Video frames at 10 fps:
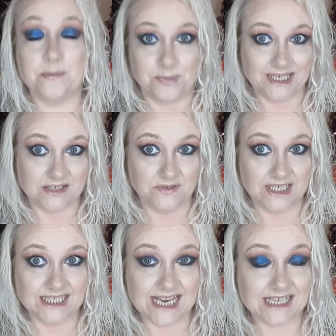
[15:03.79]
a bit of a
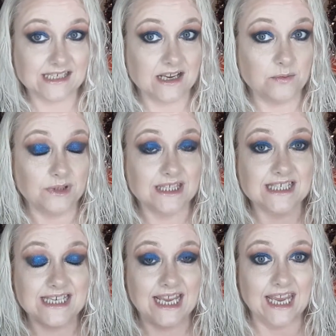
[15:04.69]
disaster with the
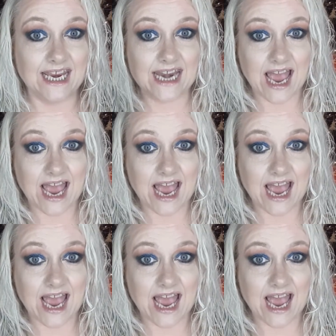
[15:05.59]
stinging,